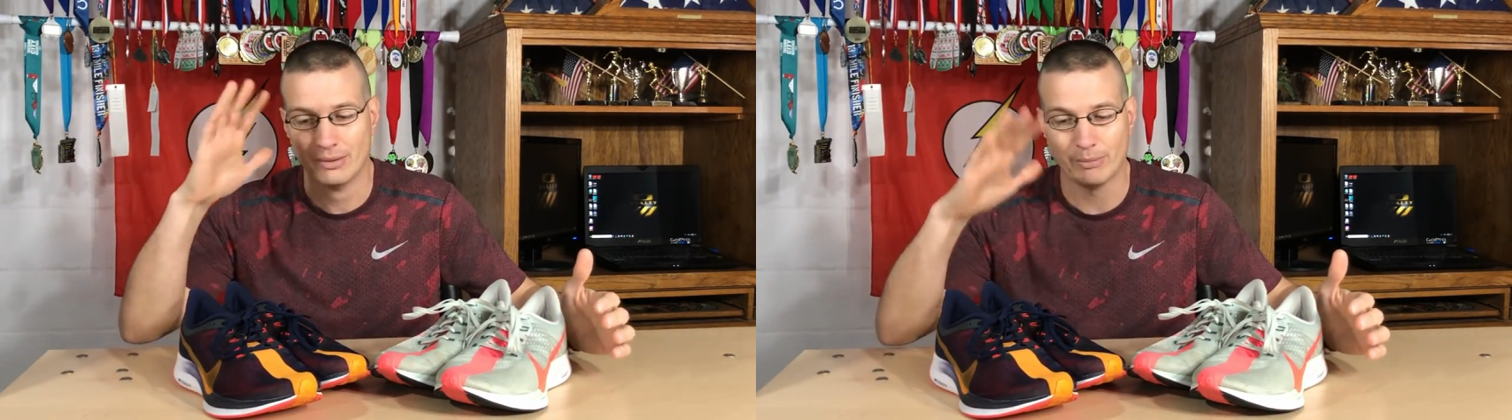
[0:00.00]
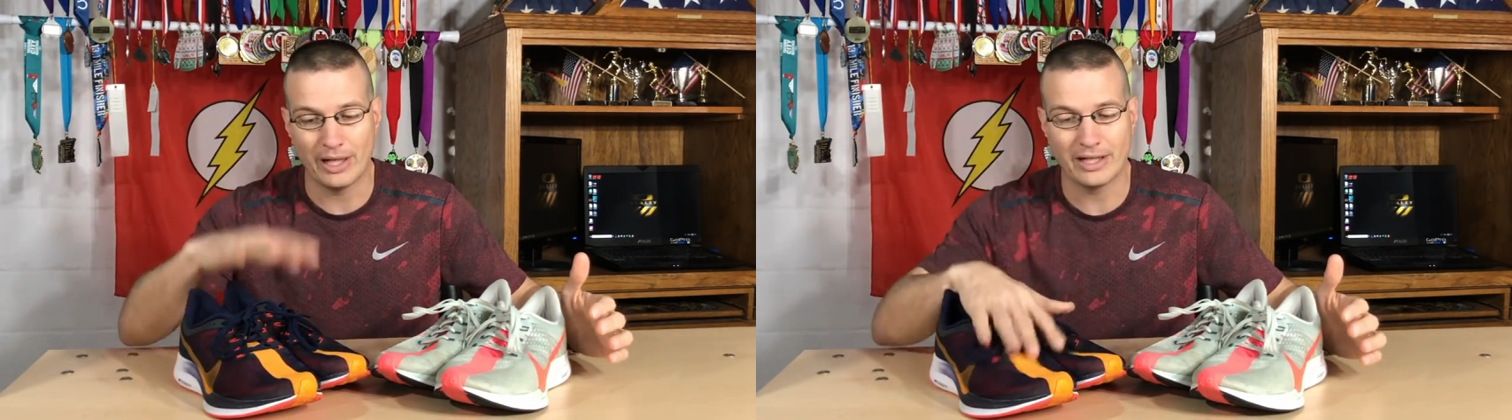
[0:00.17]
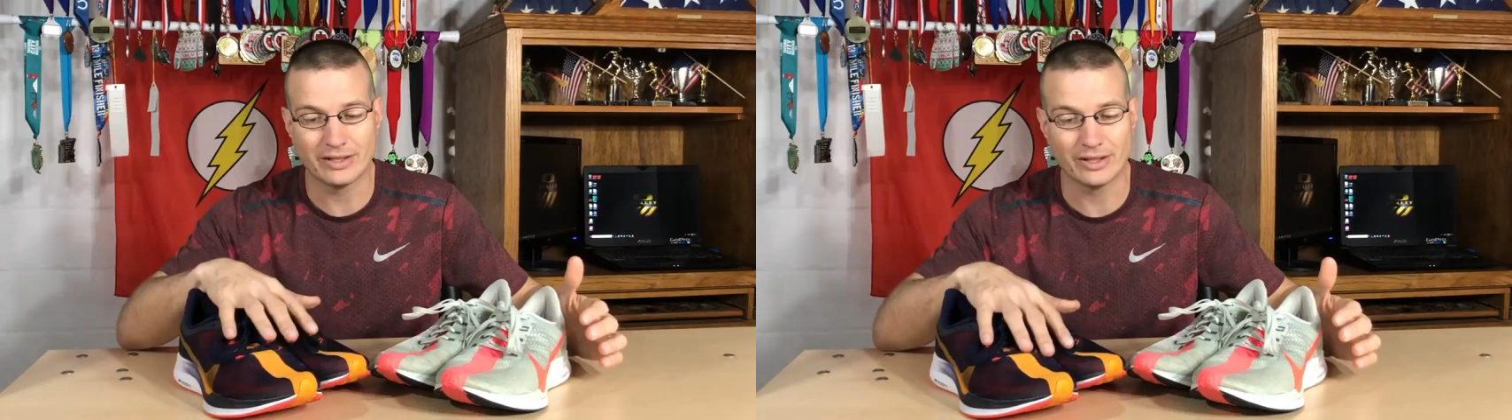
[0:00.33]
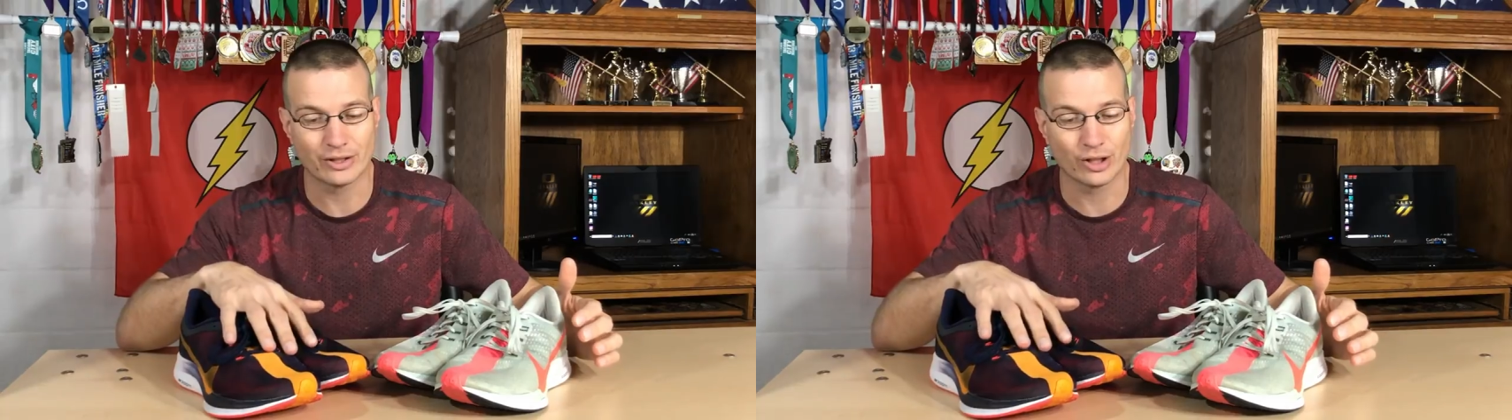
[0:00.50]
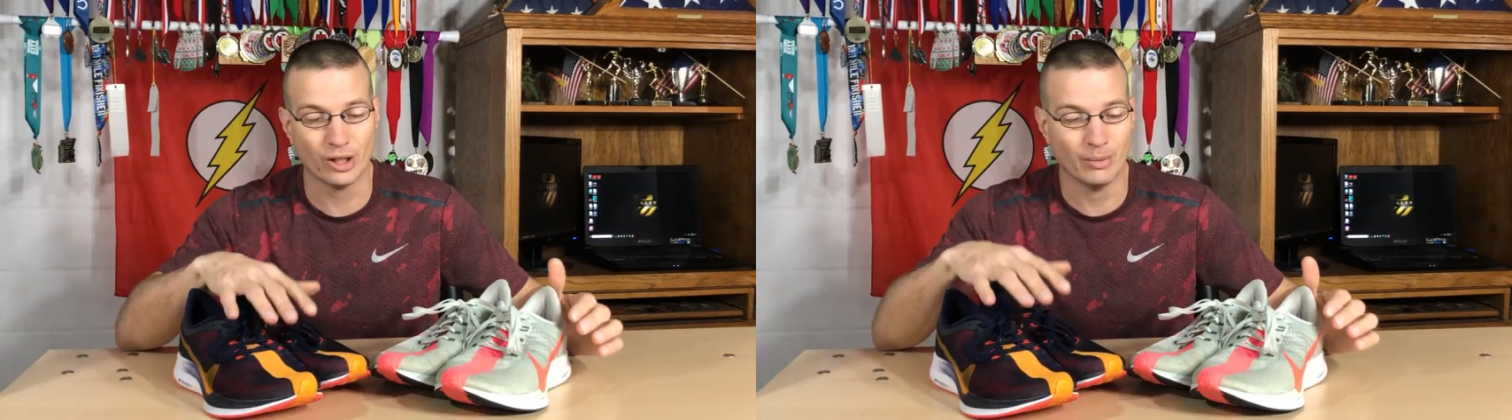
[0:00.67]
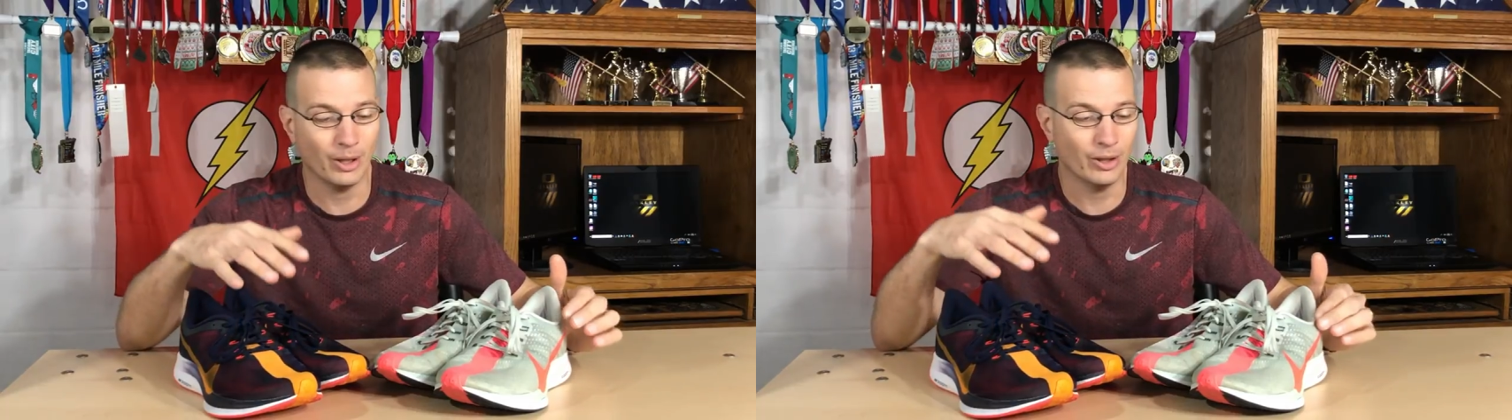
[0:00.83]
Pegasus
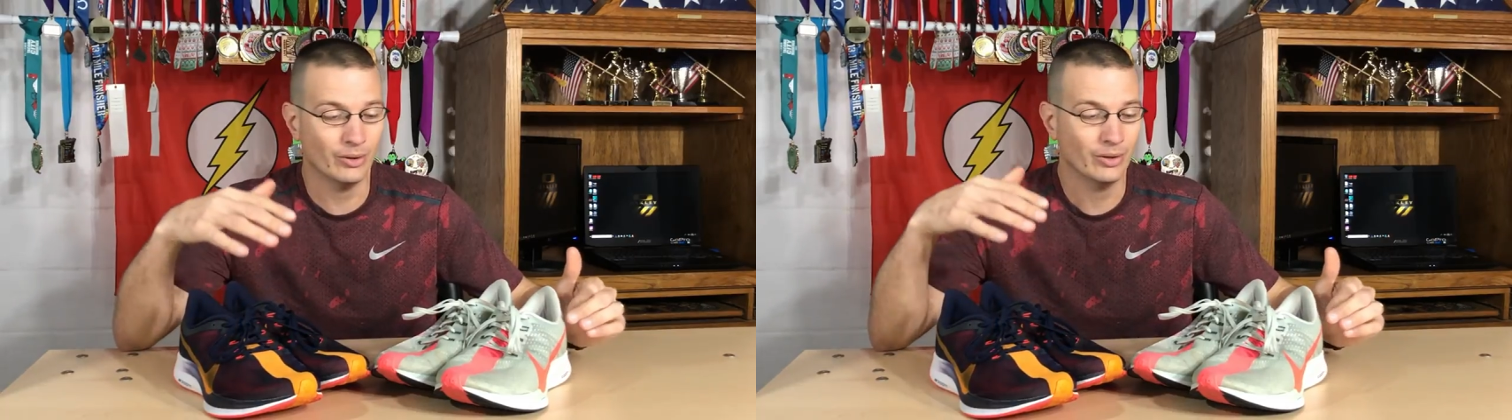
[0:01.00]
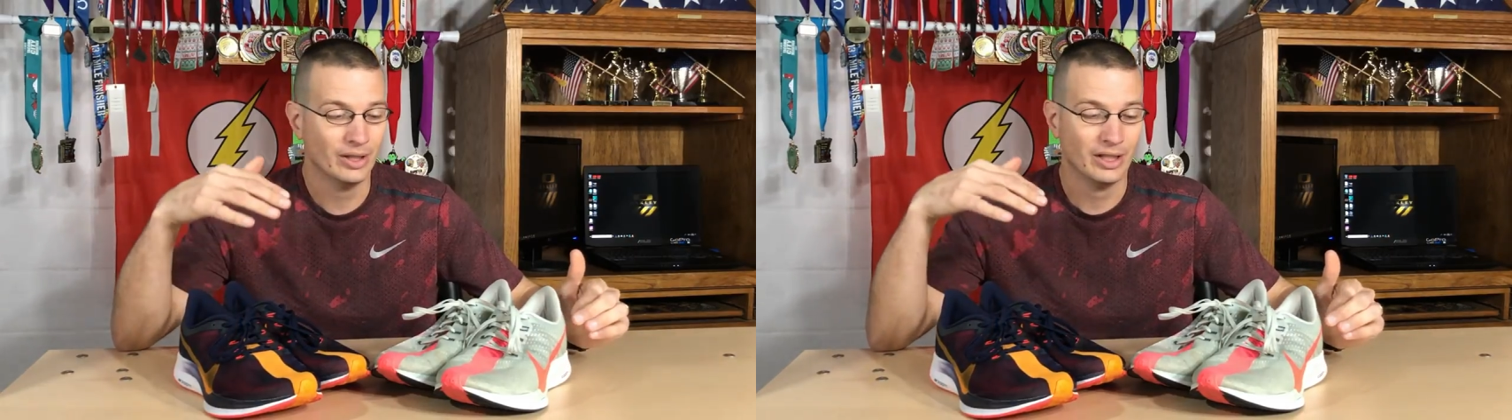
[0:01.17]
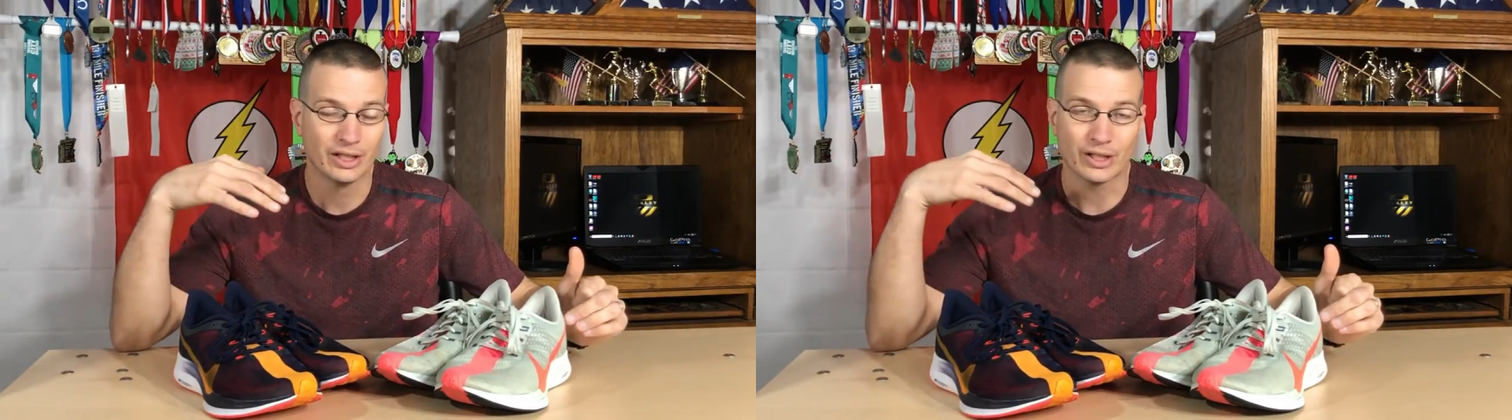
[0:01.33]
Turbo,